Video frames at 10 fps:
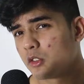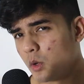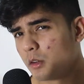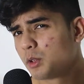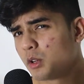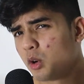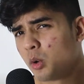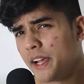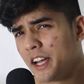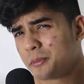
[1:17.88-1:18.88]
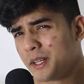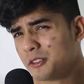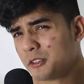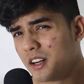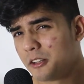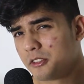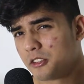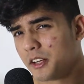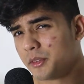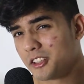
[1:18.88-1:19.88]
So I wrote a whole ass paragraph
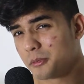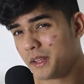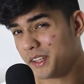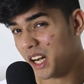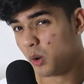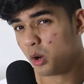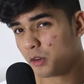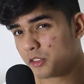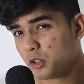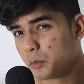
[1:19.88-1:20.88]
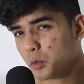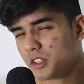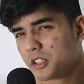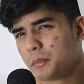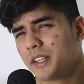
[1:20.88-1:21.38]
trying to explain how horoscopes work,